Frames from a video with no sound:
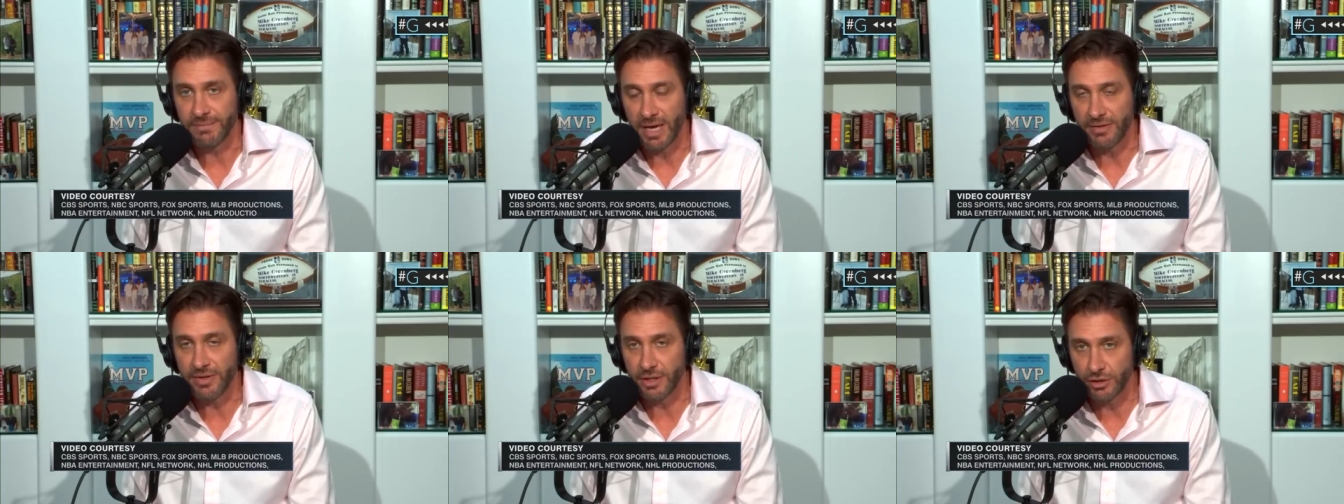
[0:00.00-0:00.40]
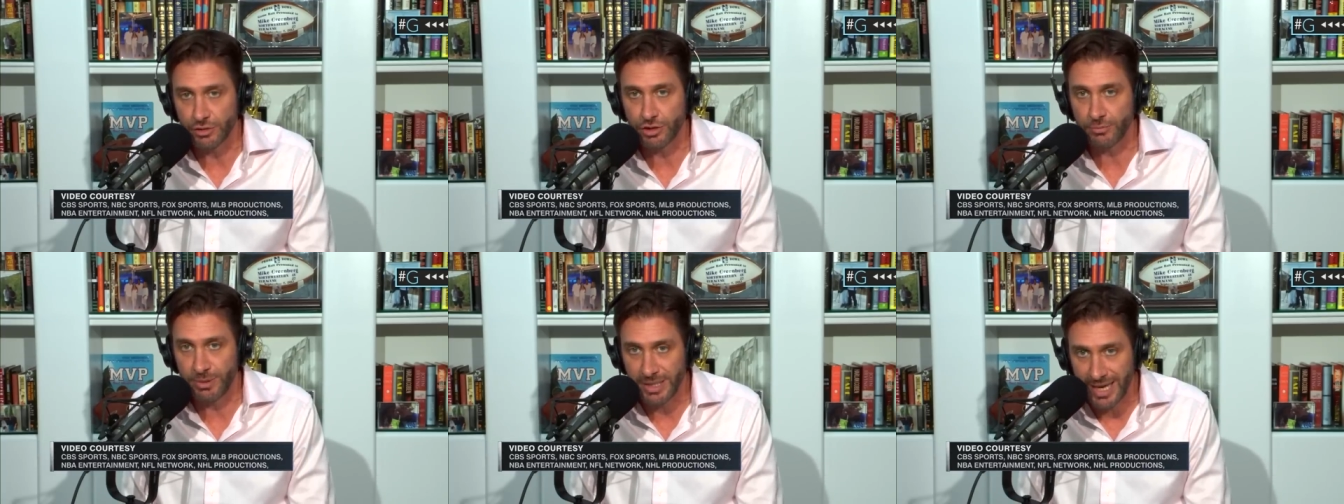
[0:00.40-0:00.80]
I think you
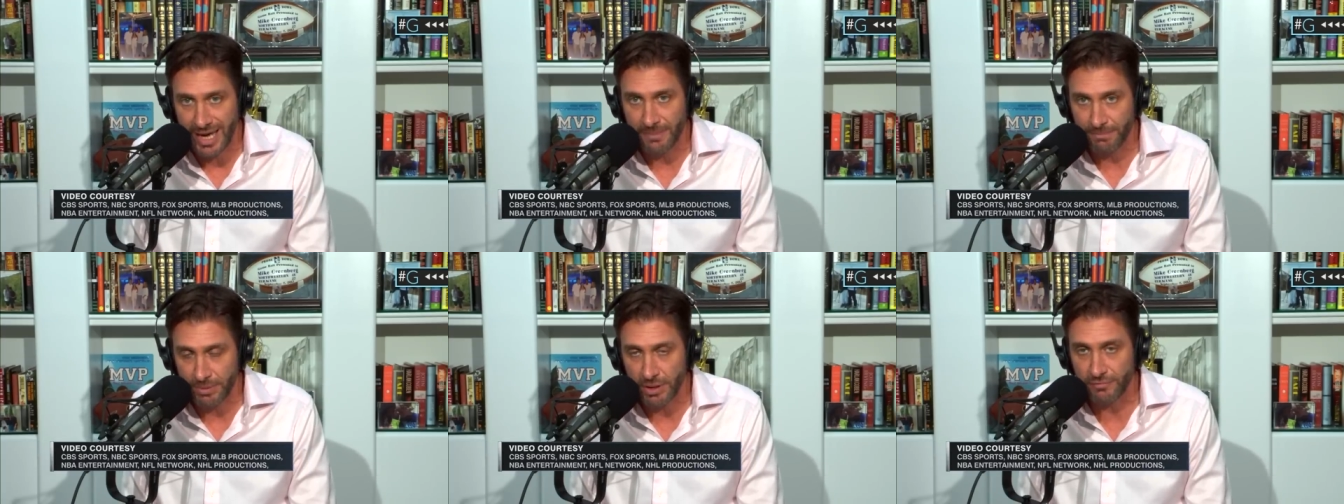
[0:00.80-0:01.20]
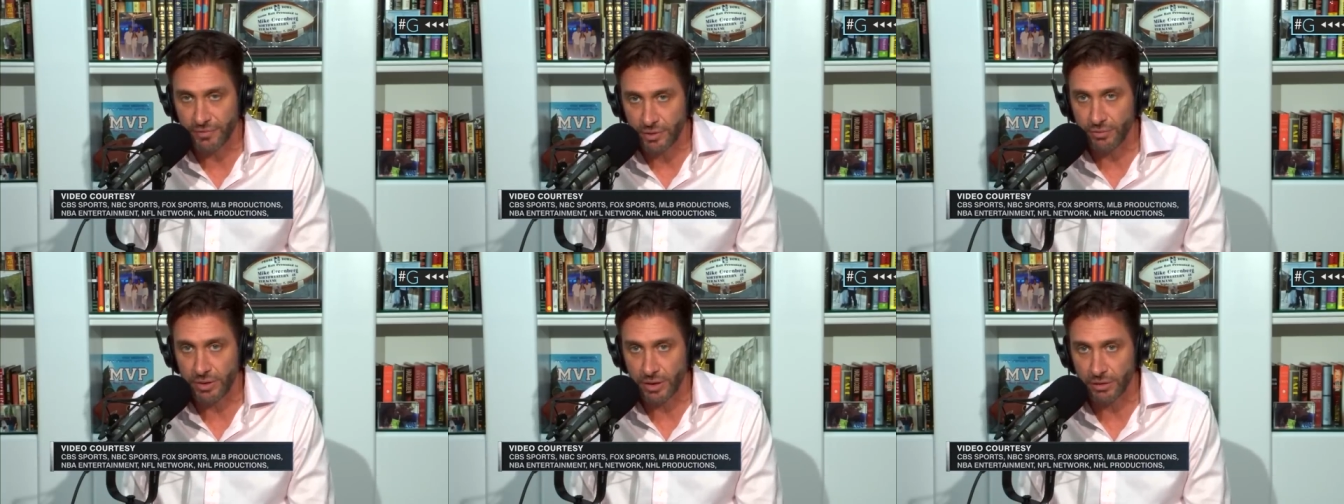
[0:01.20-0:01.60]
should be happy if
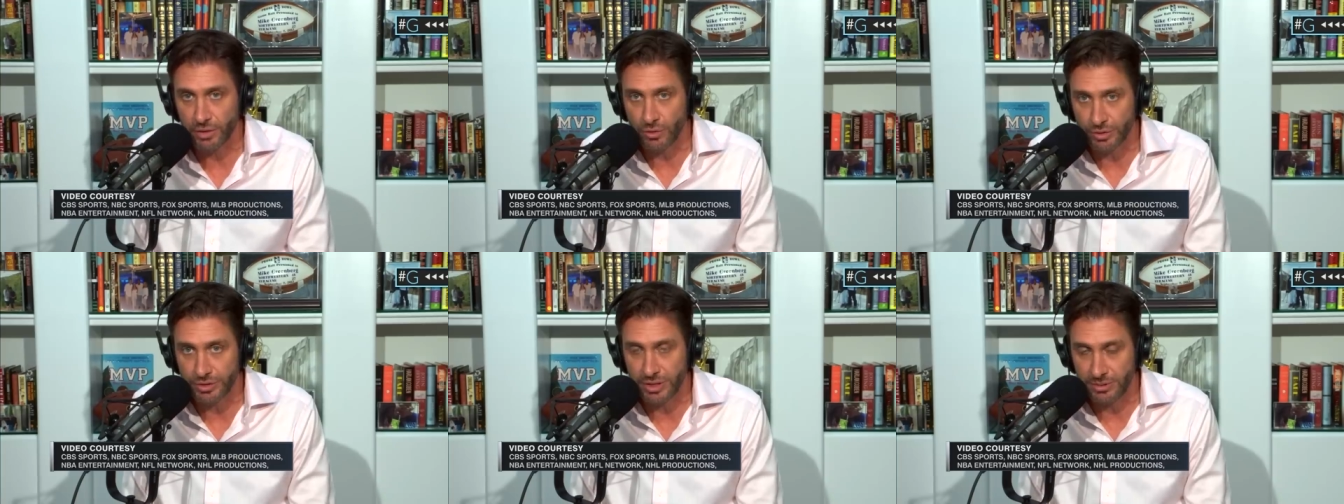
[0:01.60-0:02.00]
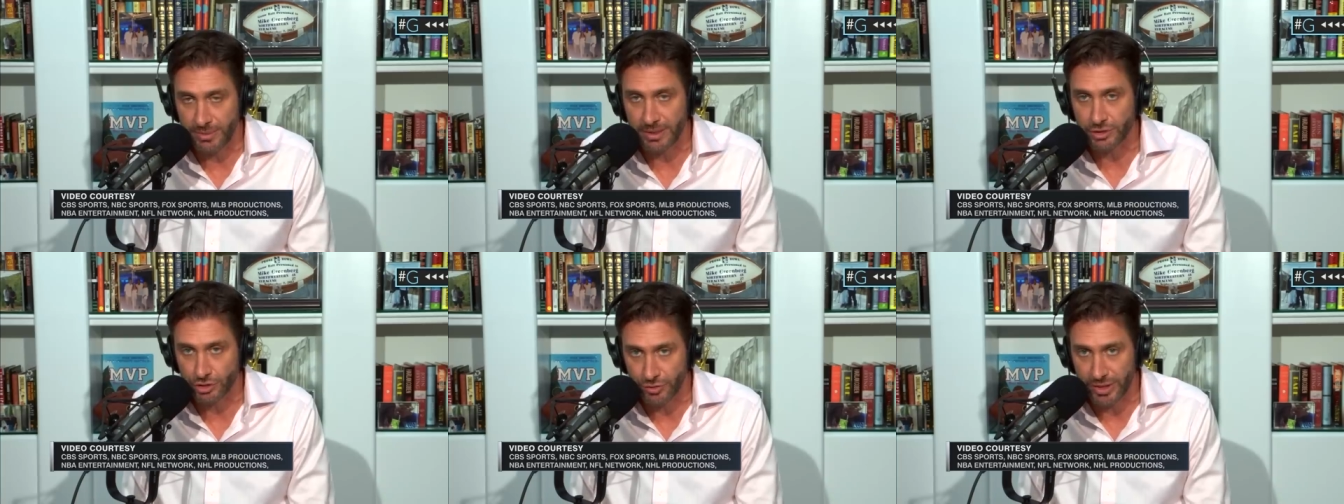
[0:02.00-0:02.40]
you hear your team
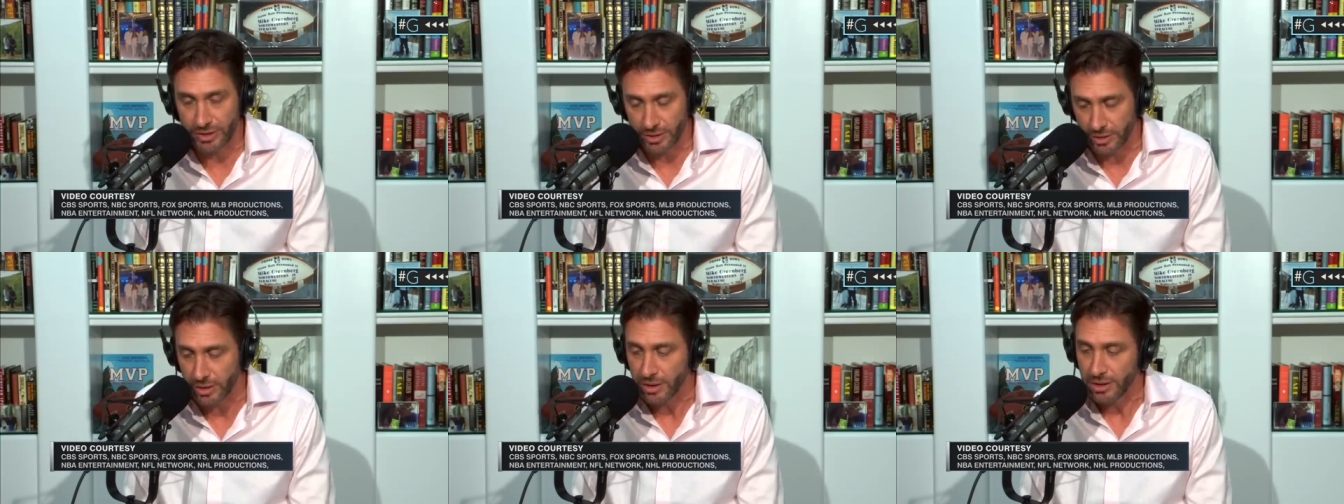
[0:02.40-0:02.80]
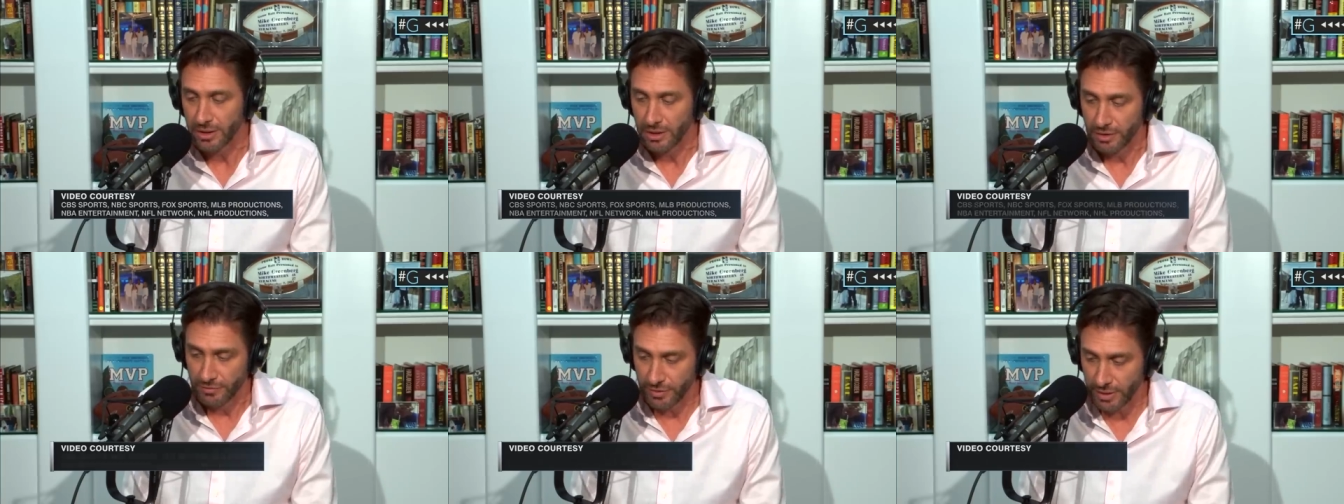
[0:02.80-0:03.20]
has traded
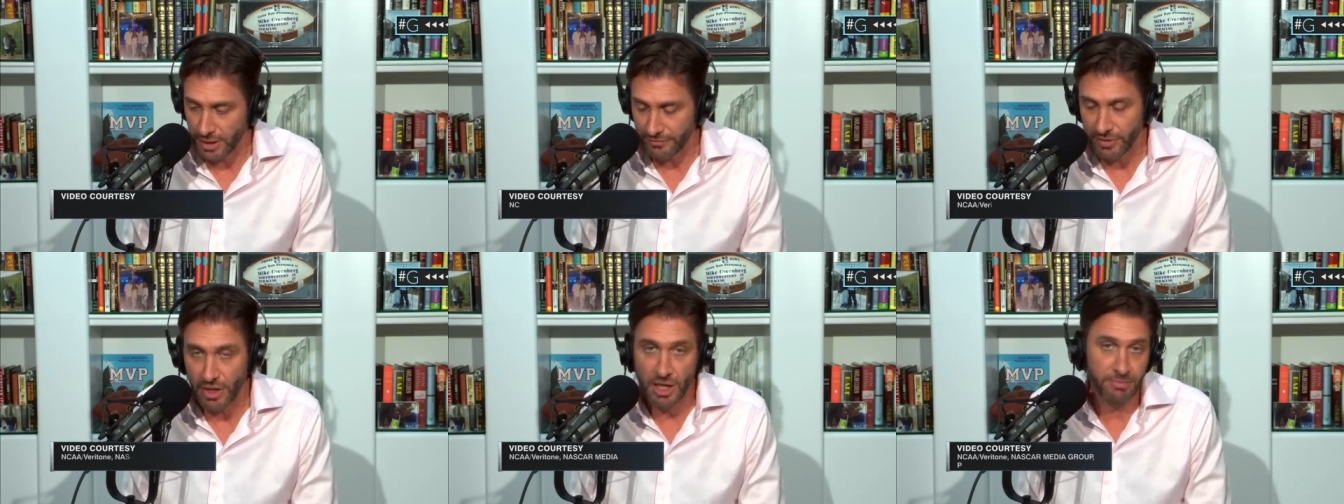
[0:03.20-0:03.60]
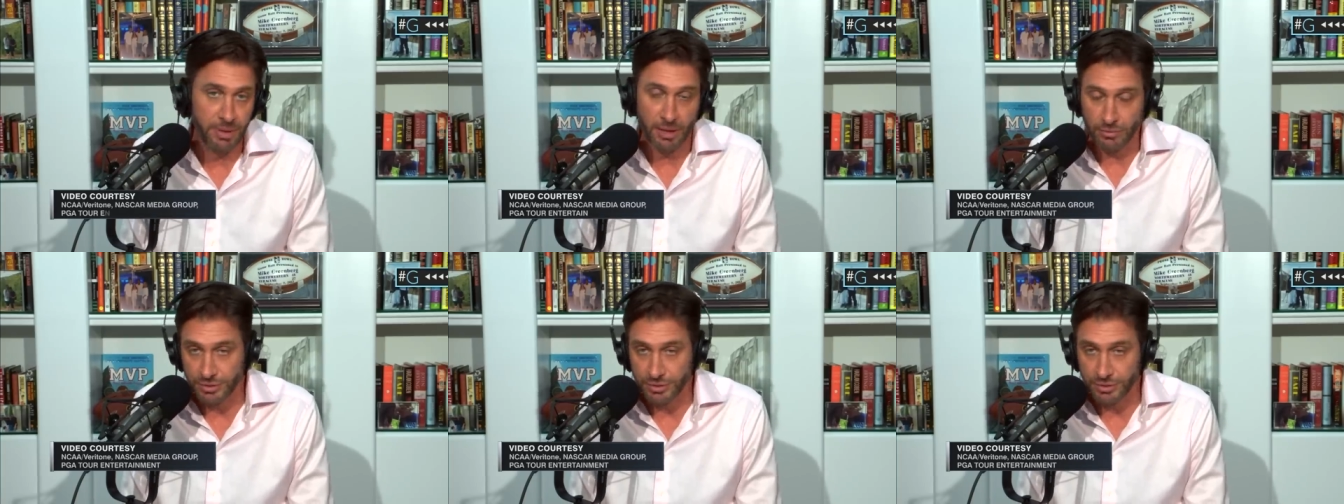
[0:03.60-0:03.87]
for Le'Veon Bell.